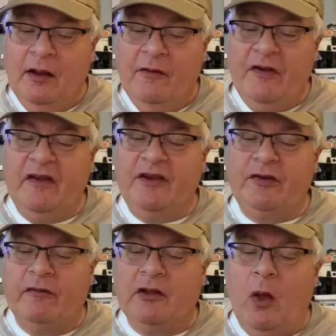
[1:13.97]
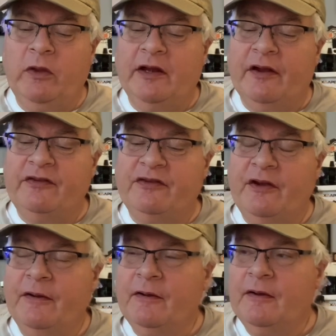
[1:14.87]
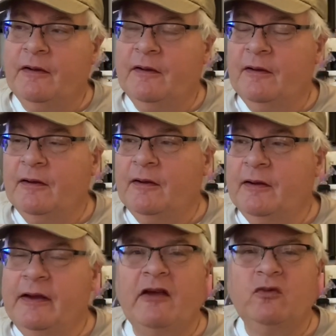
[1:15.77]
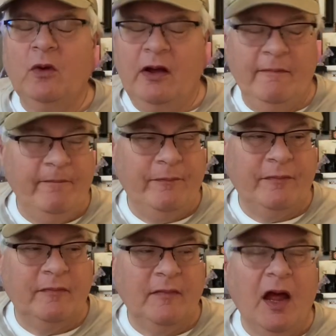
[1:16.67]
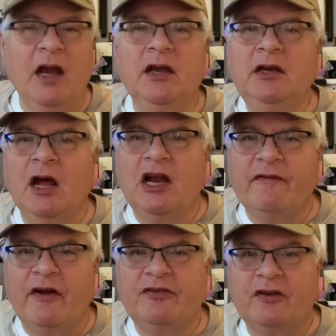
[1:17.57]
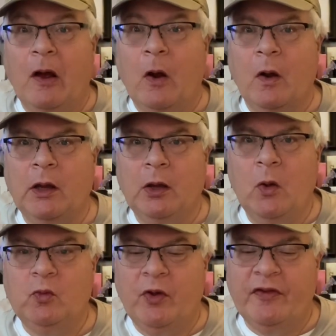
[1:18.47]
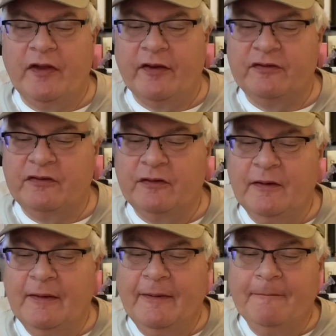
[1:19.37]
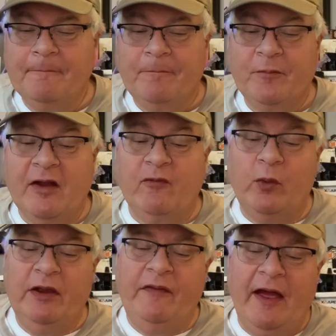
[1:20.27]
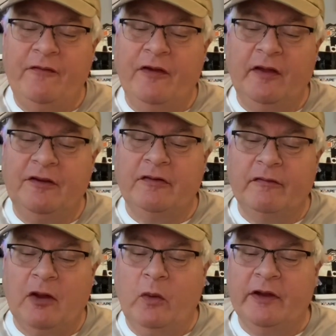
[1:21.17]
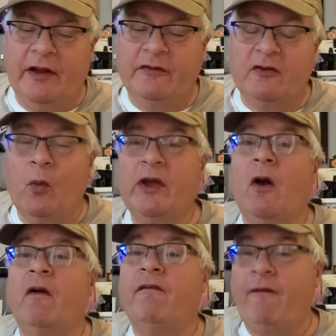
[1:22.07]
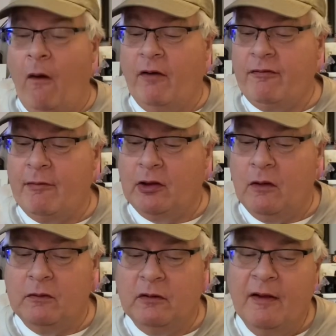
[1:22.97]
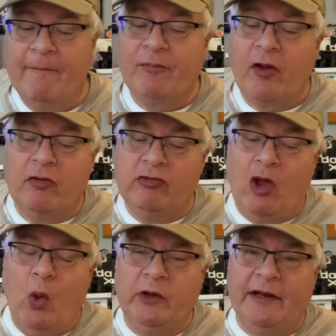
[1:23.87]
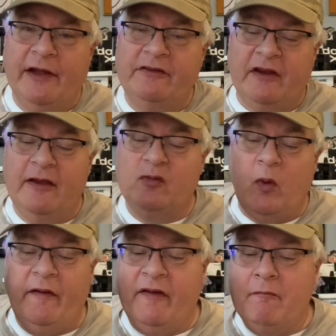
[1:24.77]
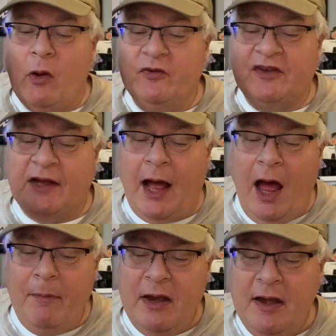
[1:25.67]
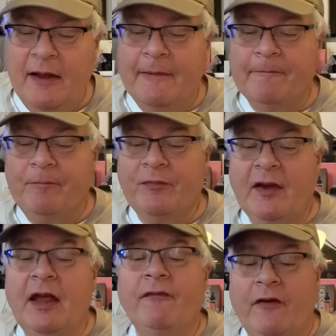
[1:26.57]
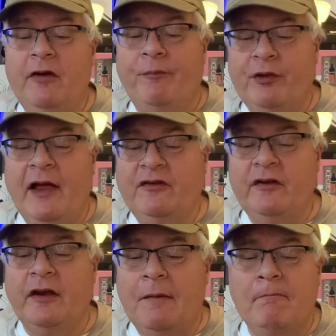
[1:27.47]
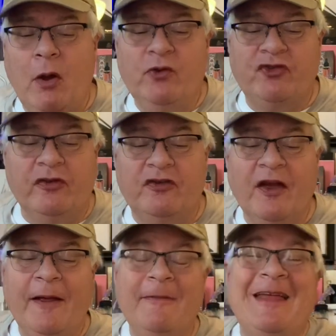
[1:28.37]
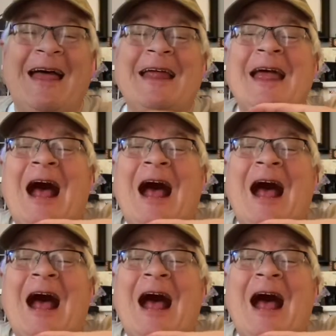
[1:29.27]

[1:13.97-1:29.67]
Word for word: Feelings of loneliness, guess what? None of us are alone with this. If we've had feelings of loneliness, we are far from alone. Loneliness is one of the most common, if unpleasant, emotions that